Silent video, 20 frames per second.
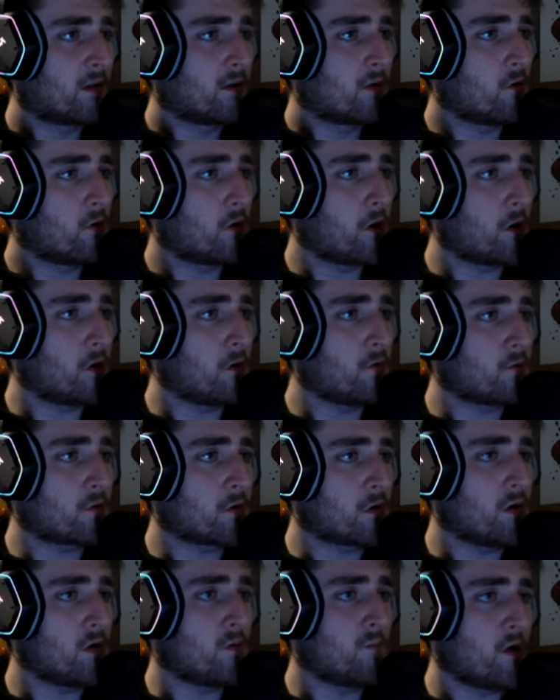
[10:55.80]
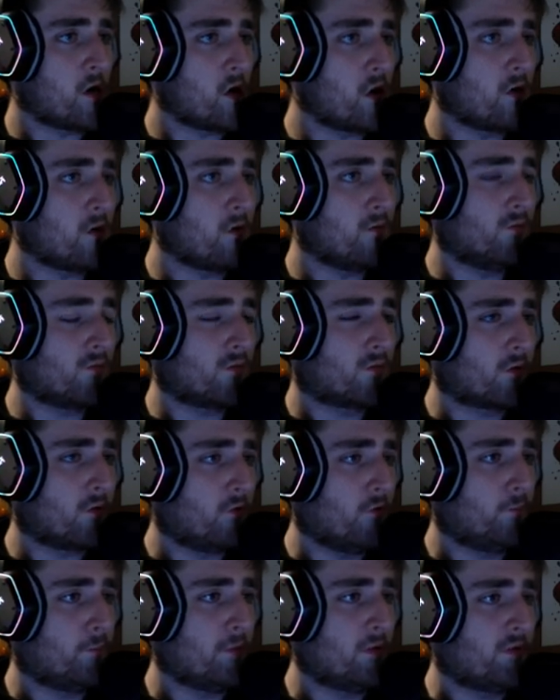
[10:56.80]
Oh, come on!
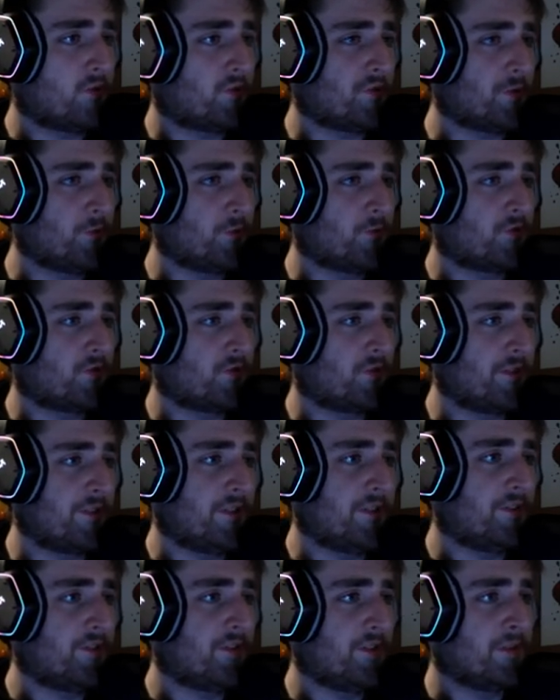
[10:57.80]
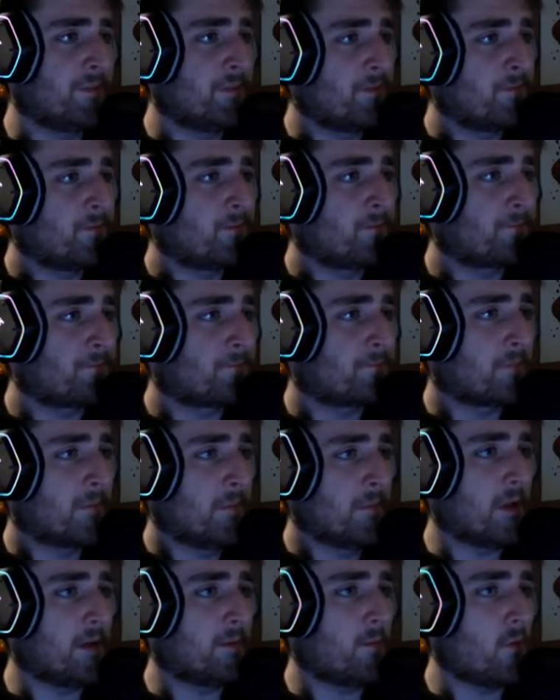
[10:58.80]
Don't be so stingy!
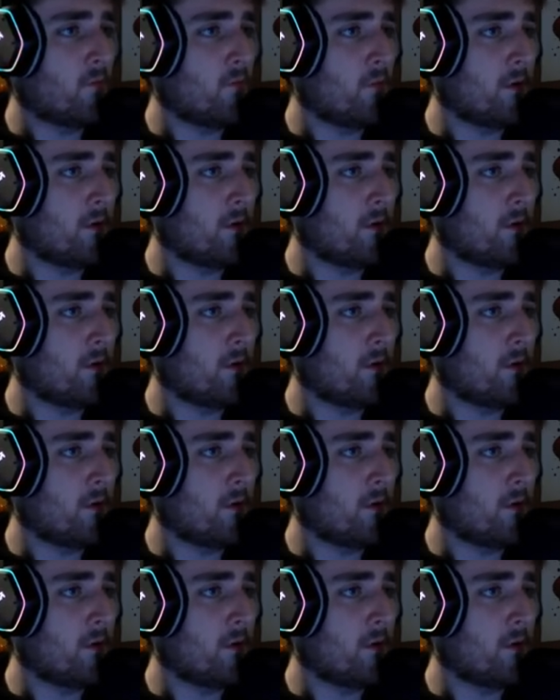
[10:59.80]
I'm only